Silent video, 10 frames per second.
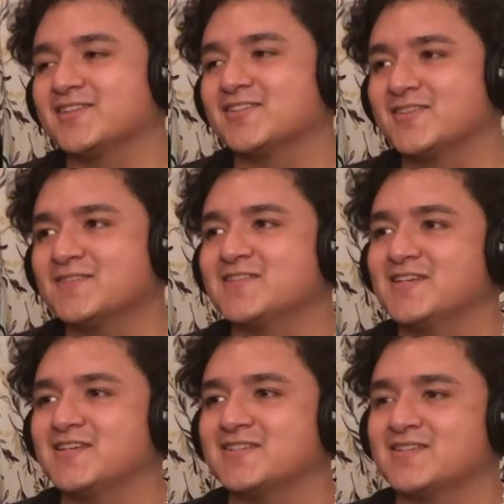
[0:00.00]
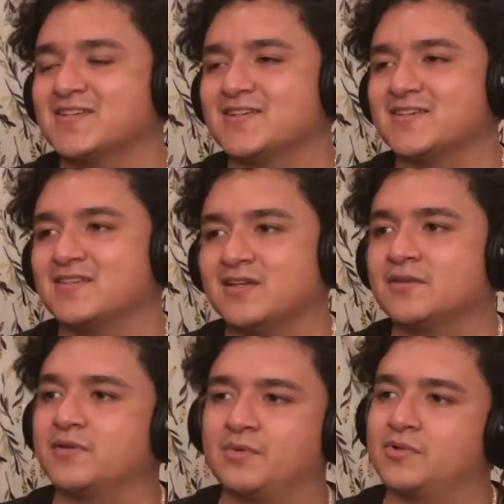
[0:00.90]
on those tickets, they
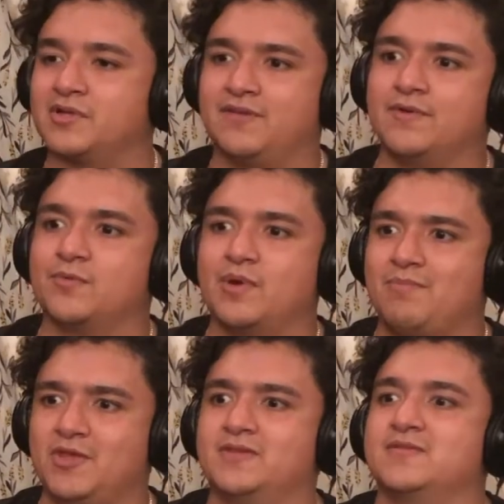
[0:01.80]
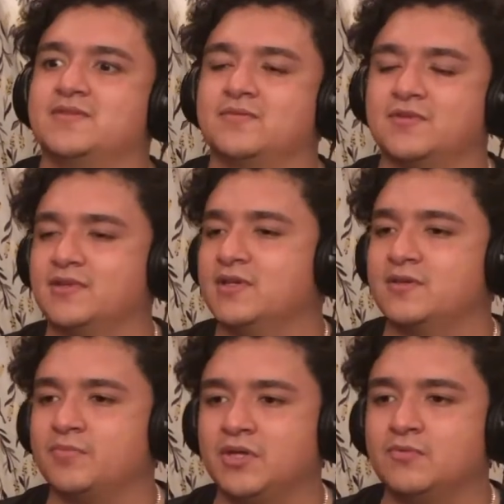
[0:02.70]
weren't giving away millions. They were
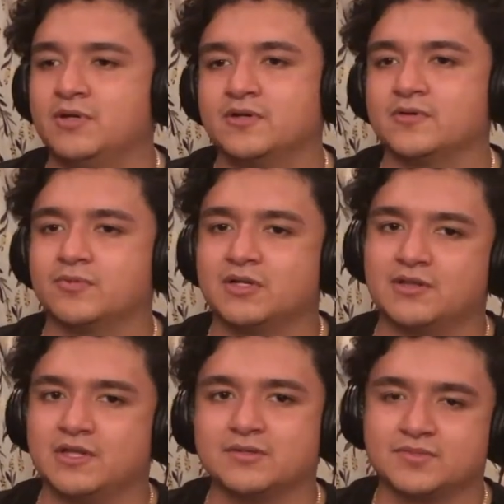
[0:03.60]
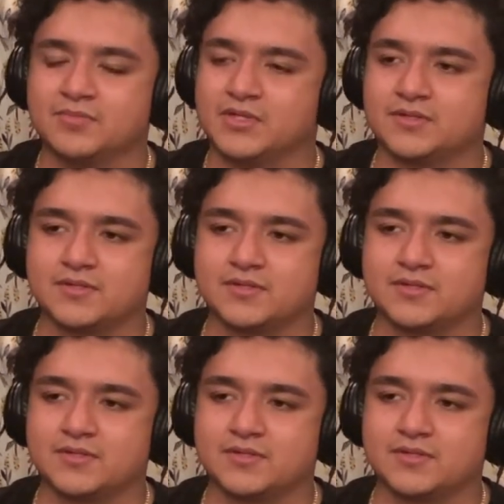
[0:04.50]
like, "Be a winner, win $1,000 or